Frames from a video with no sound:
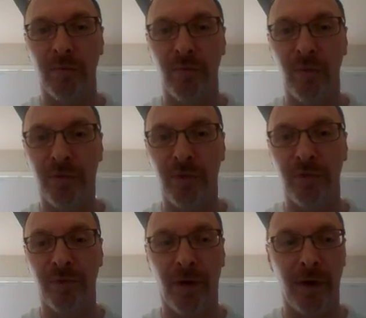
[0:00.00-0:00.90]
move
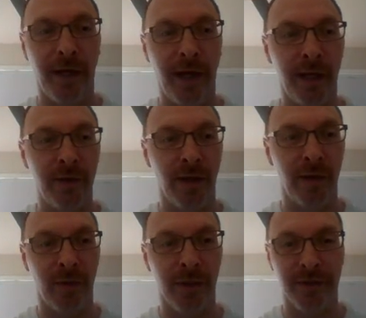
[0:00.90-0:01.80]
too far ahead, I
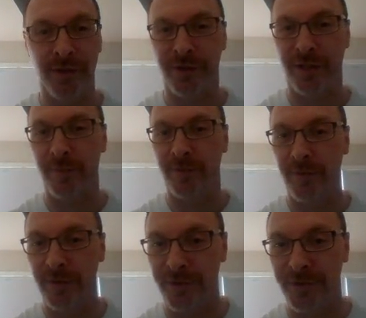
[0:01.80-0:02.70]
want to just skip
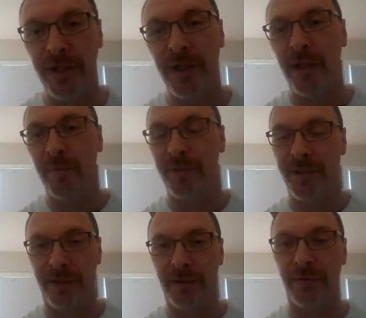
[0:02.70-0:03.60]
to this
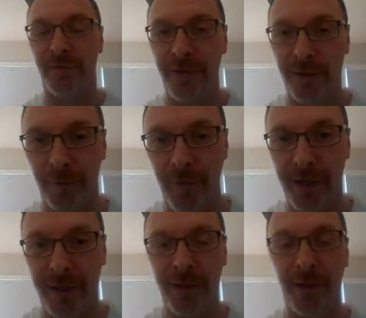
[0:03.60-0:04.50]
particular figure
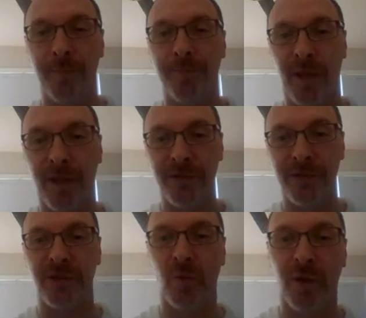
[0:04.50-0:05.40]
right here. And this
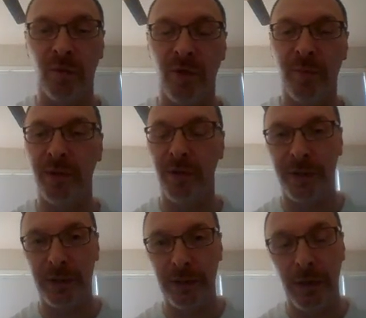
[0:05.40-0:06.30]
is the one that we've been
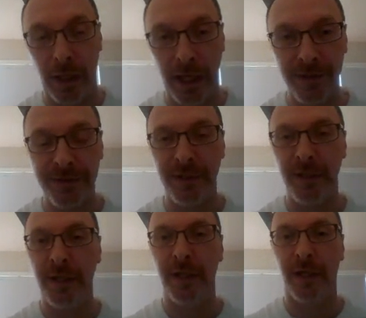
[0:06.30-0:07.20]
using in class.
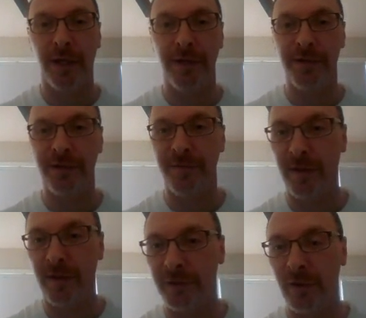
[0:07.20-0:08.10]
This is of the
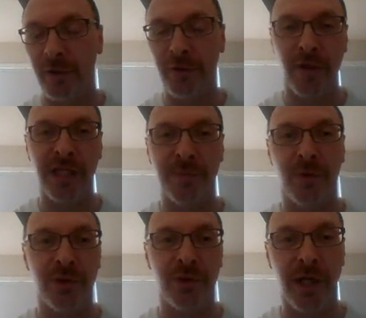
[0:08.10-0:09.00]
electron
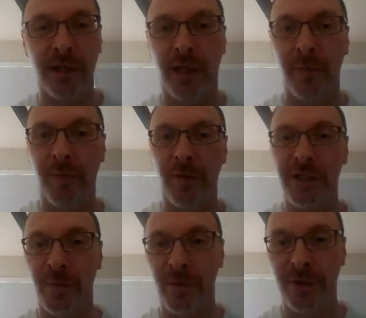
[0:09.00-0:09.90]
transport chain in
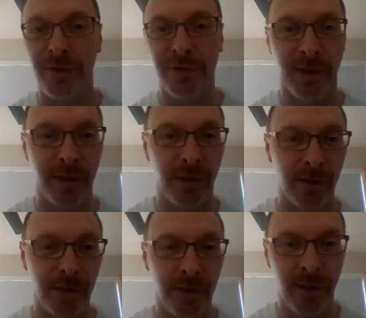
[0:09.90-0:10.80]
chemiosmosis. So
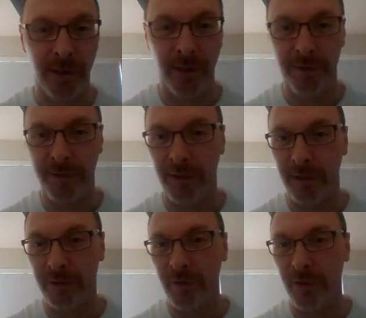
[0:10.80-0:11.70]
here is the
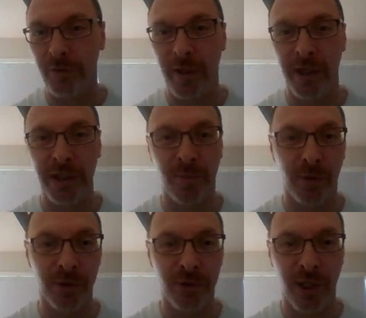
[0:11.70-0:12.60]
electron
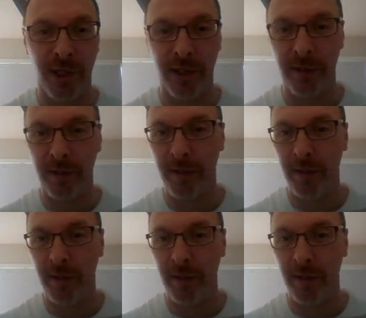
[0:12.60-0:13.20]
transport chain,